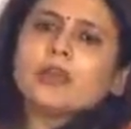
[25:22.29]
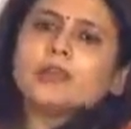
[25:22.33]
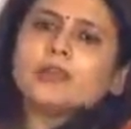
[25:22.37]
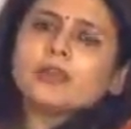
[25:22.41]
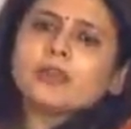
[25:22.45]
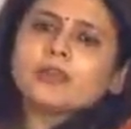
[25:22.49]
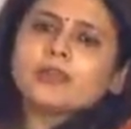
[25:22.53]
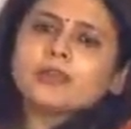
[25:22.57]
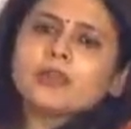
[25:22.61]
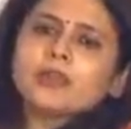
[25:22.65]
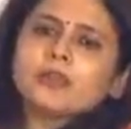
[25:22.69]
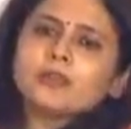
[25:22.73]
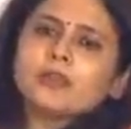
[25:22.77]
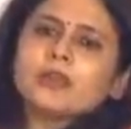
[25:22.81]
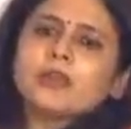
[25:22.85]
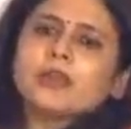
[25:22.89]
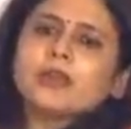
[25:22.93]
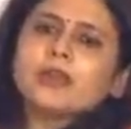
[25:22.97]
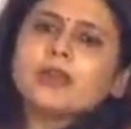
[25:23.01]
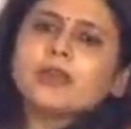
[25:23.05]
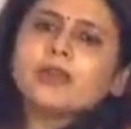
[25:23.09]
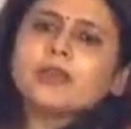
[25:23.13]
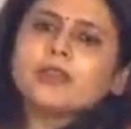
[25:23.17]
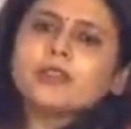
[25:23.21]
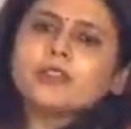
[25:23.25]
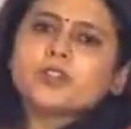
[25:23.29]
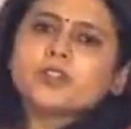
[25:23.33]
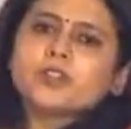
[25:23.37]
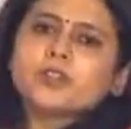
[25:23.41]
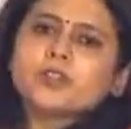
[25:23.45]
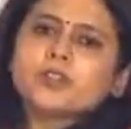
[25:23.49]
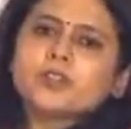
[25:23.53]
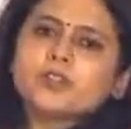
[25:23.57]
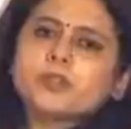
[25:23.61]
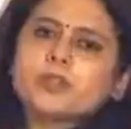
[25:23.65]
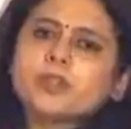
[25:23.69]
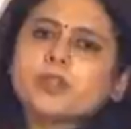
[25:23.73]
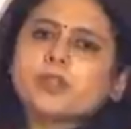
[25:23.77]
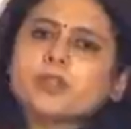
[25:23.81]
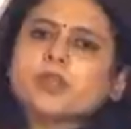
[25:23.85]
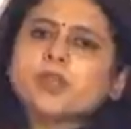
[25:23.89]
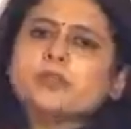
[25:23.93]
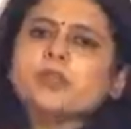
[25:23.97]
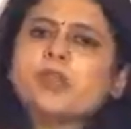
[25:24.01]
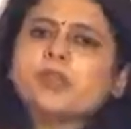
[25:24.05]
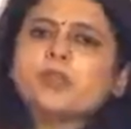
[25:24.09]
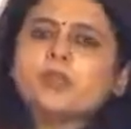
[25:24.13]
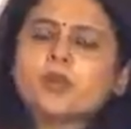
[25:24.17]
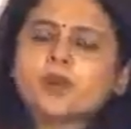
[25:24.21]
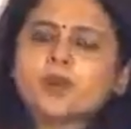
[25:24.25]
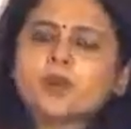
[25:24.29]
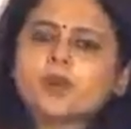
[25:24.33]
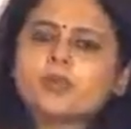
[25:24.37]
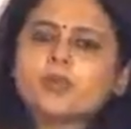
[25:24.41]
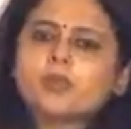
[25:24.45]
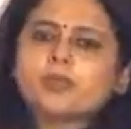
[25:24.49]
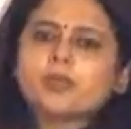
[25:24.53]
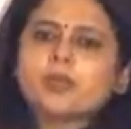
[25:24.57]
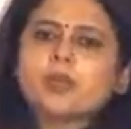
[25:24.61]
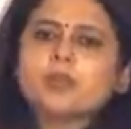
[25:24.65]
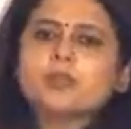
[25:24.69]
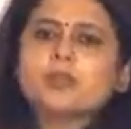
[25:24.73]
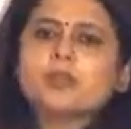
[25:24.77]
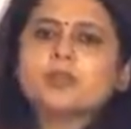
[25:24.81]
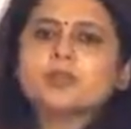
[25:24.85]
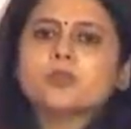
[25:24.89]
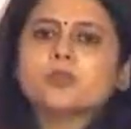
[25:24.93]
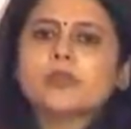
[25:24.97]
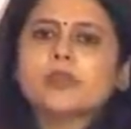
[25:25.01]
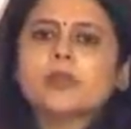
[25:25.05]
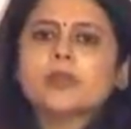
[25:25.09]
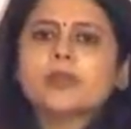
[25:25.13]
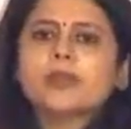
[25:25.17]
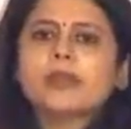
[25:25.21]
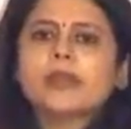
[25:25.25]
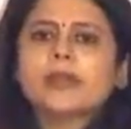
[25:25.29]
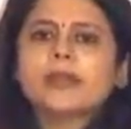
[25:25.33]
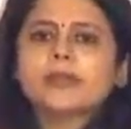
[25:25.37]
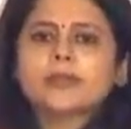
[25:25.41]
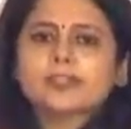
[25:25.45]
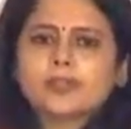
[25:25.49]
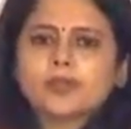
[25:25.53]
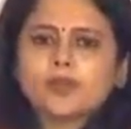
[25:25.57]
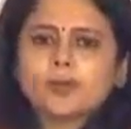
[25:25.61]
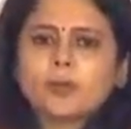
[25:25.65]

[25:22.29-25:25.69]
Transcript: for example, our attrition used to be 35-40%, because what next?